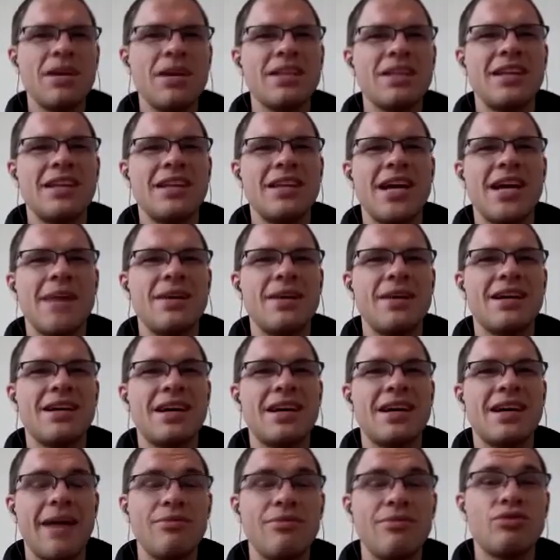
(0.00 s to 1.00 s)
it up, and
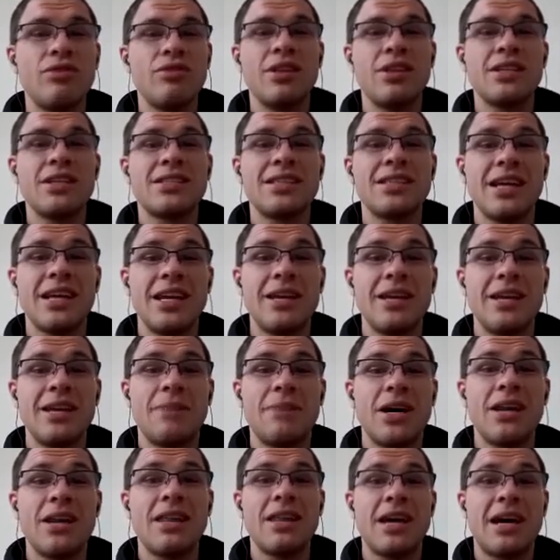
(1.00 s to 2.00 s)
I was really excited by
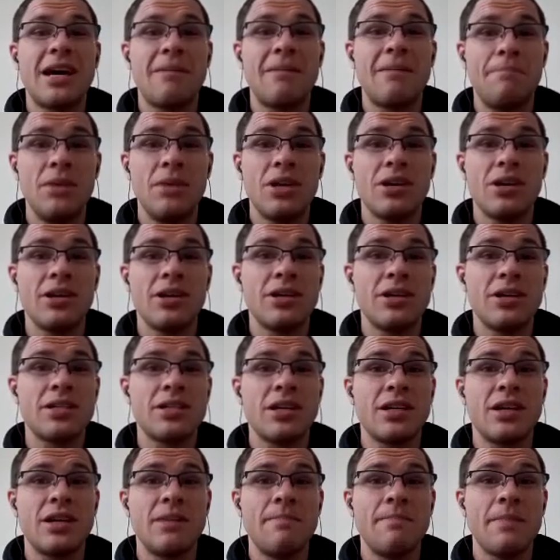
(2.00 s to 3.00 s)
that because
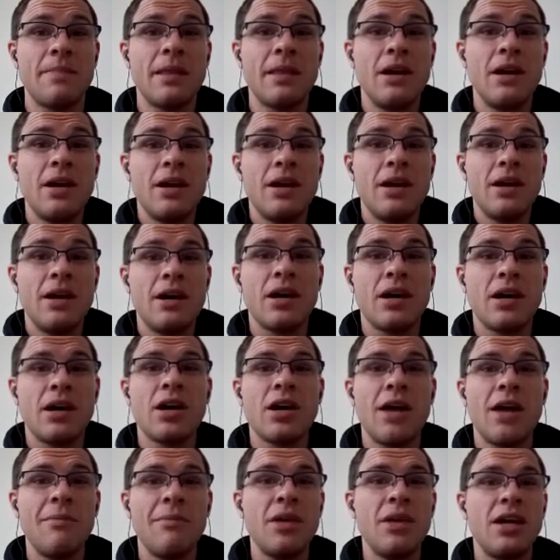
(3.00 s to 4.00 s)

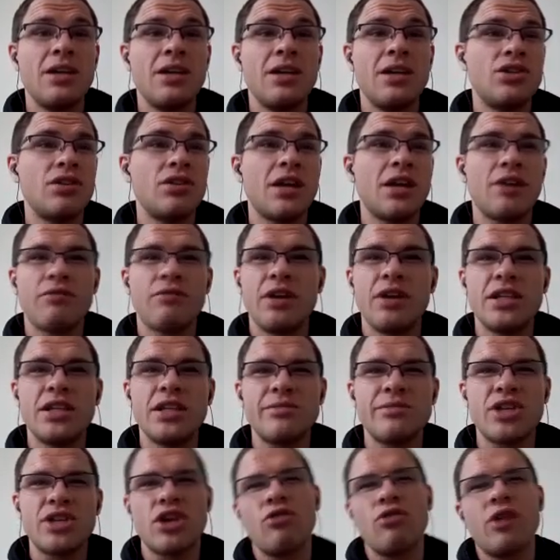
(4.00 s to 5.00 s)
coming into that race, I
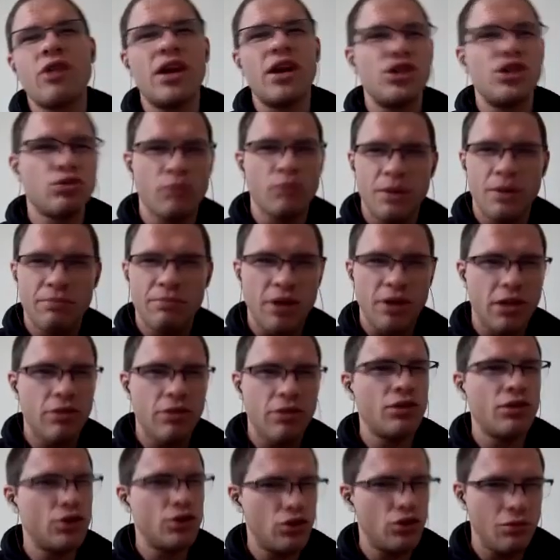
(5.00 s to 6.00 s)
was like, okay, I just want to break
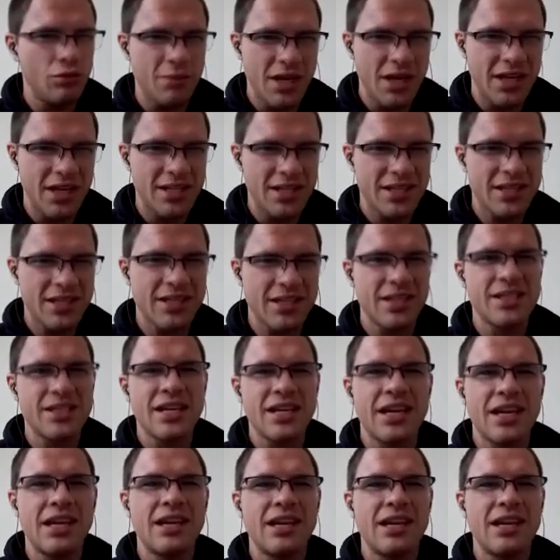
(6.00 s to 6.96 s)
32 minutes because I